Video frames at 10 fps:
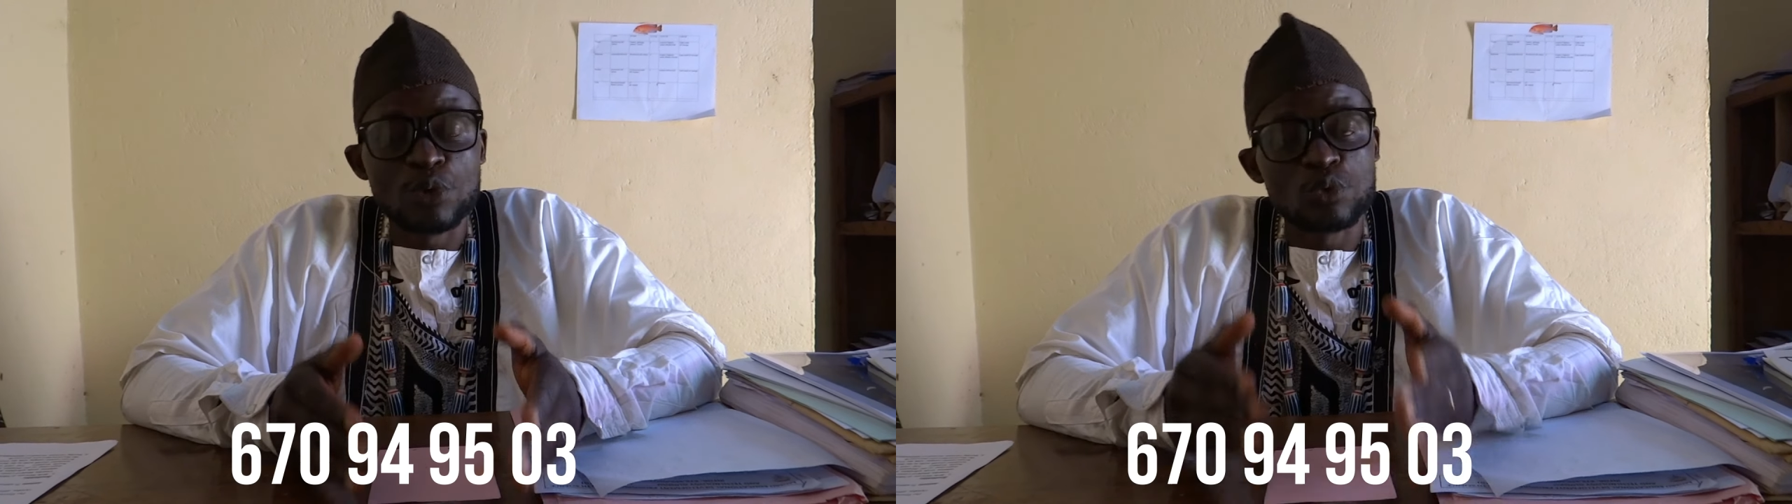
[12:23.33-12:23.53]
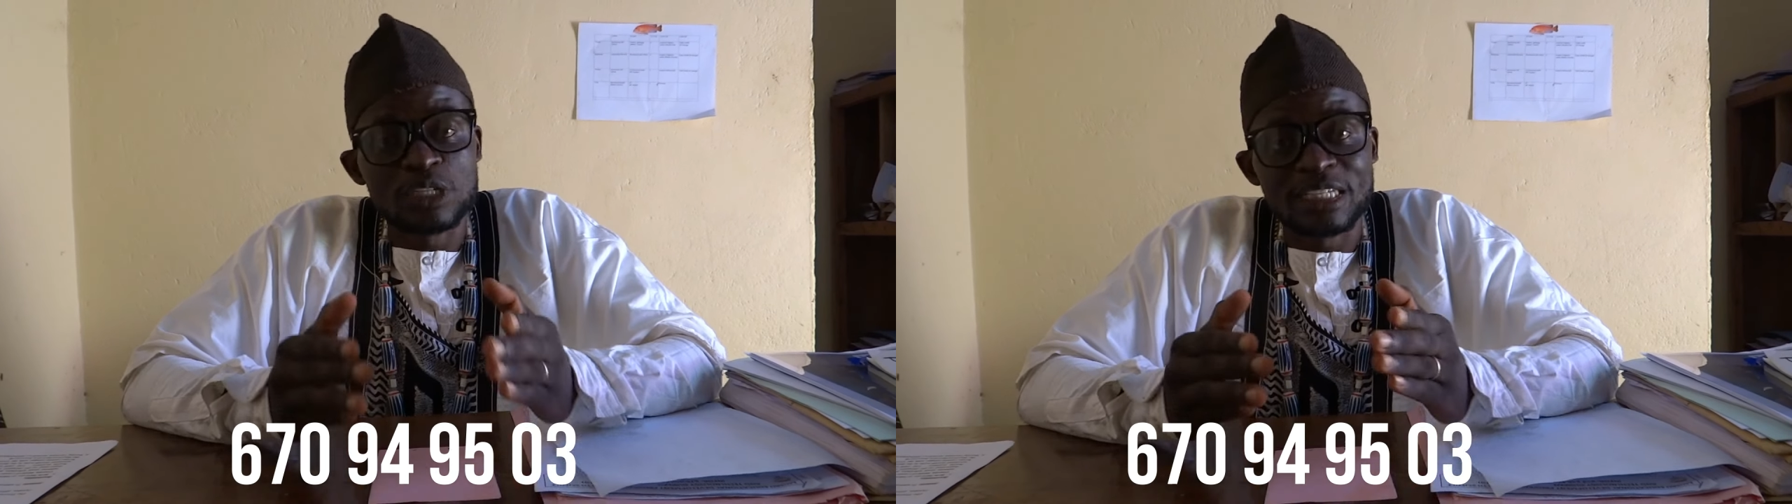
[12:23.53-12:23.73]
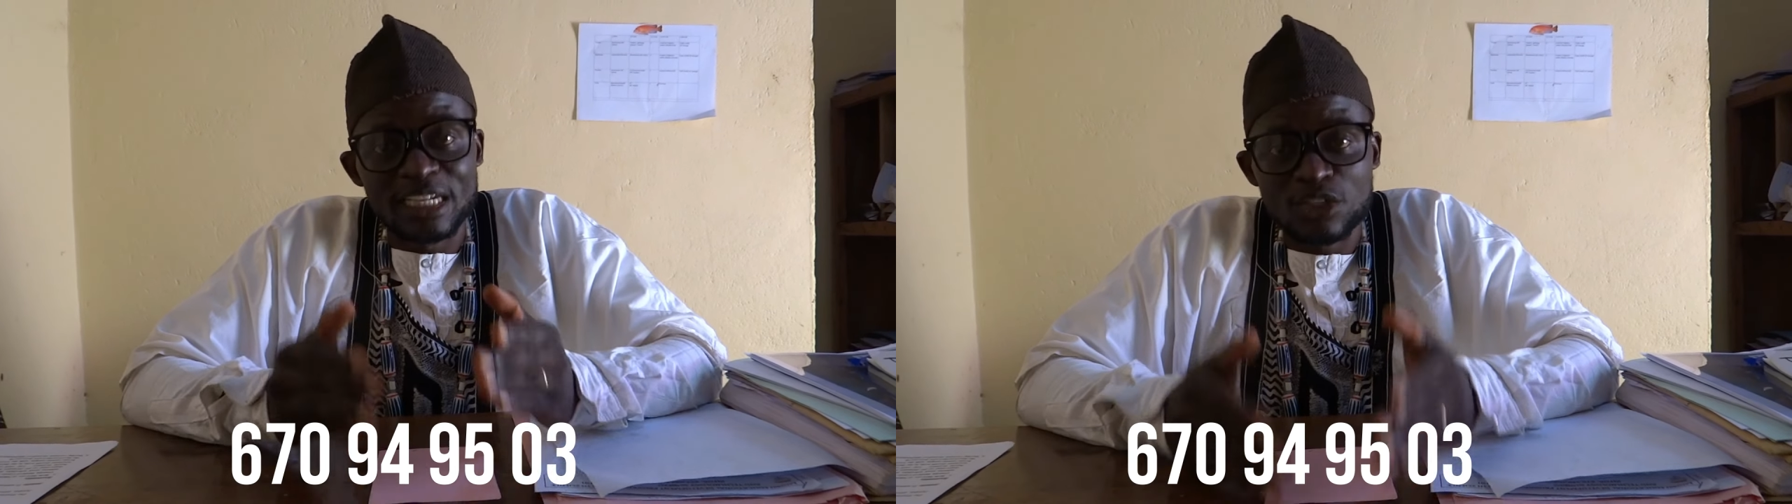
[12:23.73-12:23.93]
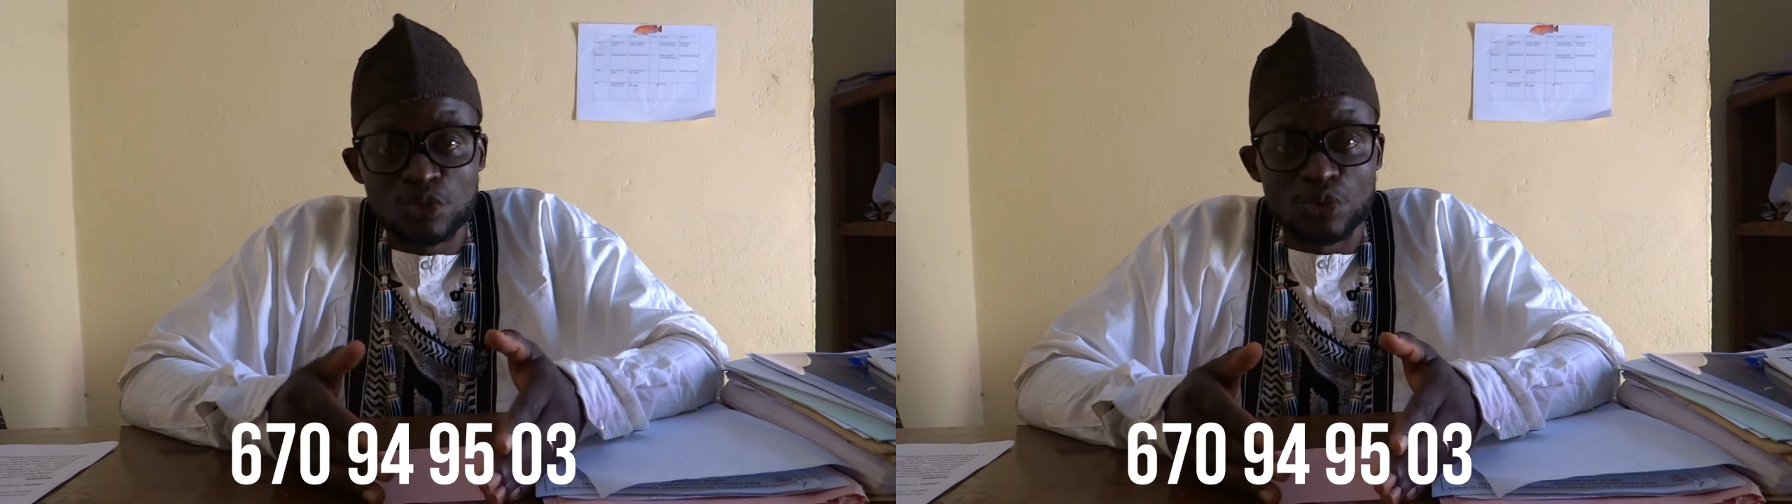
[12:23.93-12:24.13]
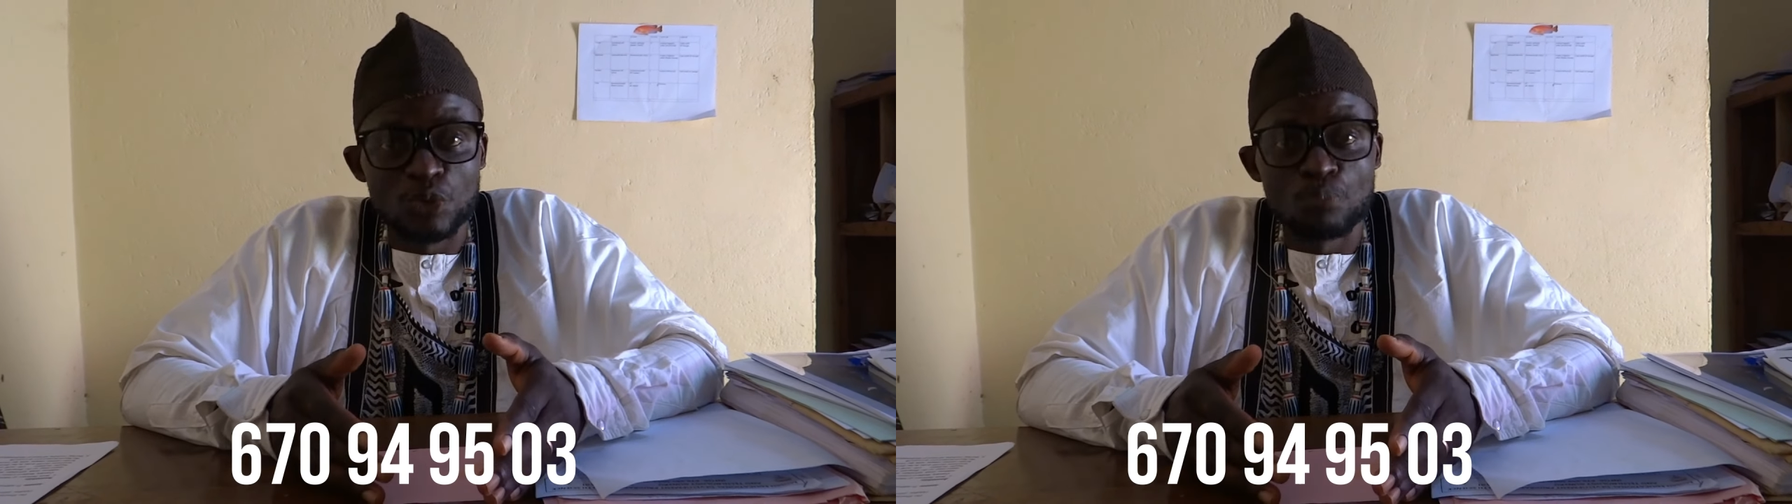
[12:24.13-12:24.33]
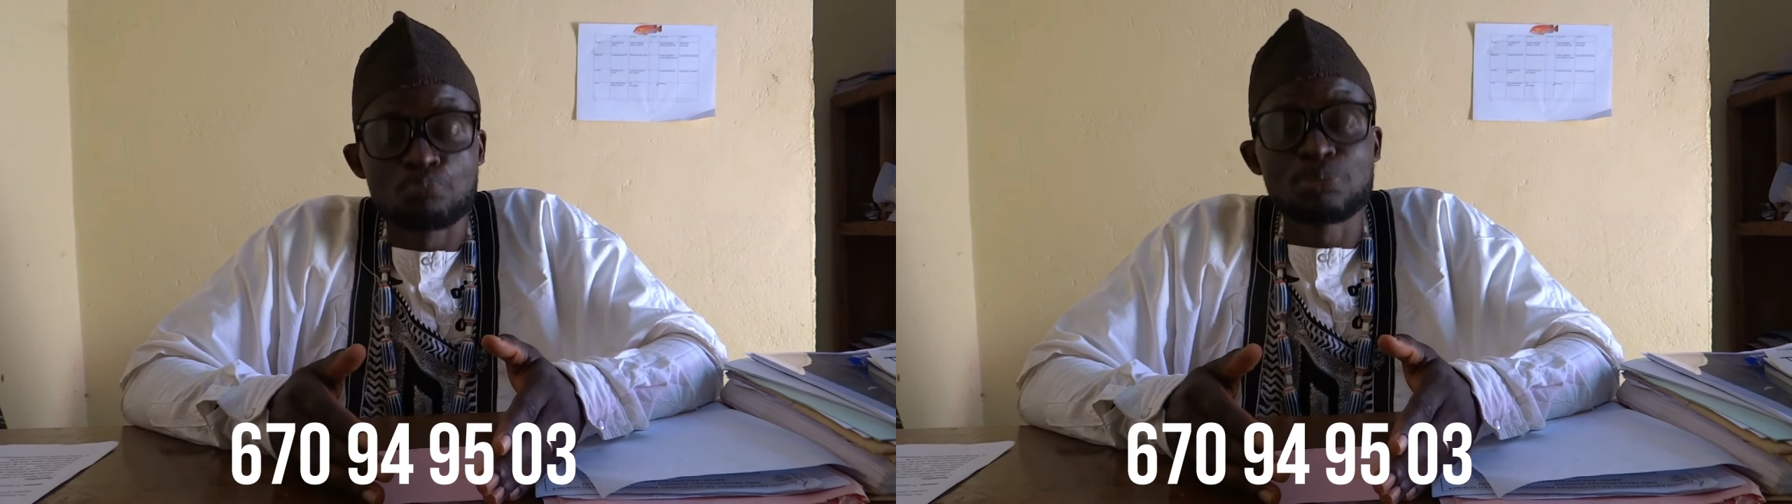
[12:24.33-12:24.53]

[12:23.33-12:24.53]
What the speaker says: we will get to you.